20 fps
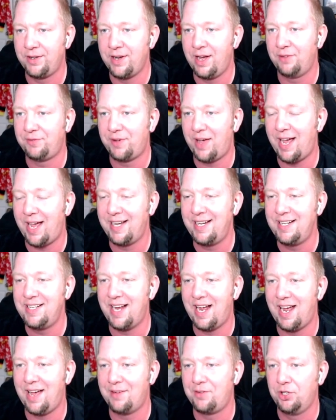Now, if I didn't
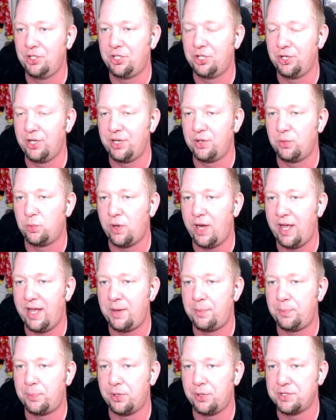have a good
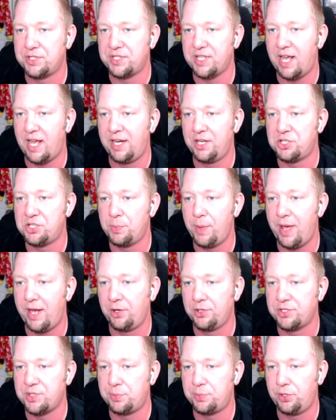red percentage
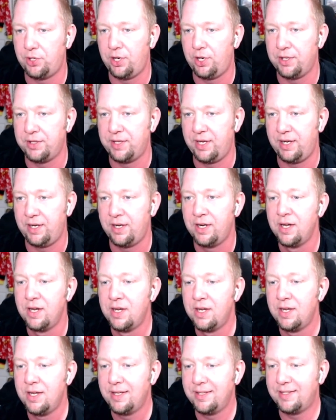medal to put on there,
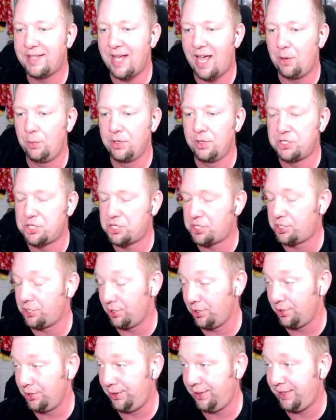that would
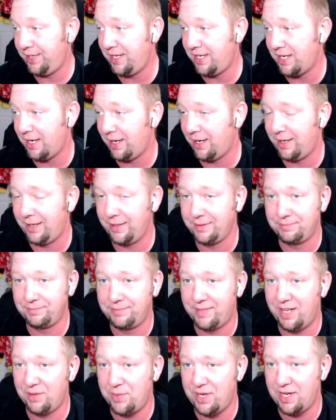surely uh,
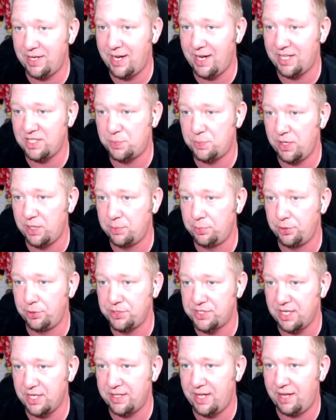give me a nice big
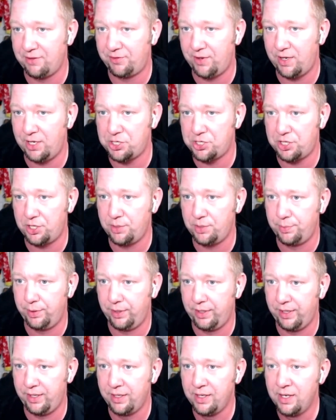boost on that finisher,
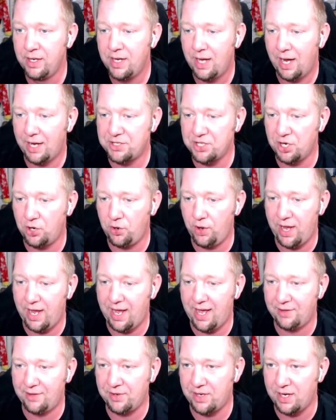but I don't
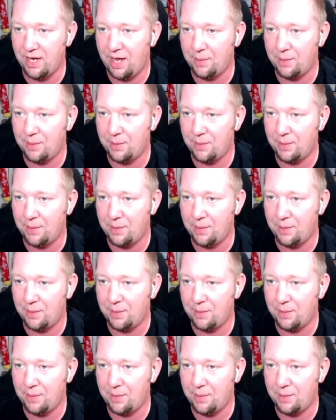have it.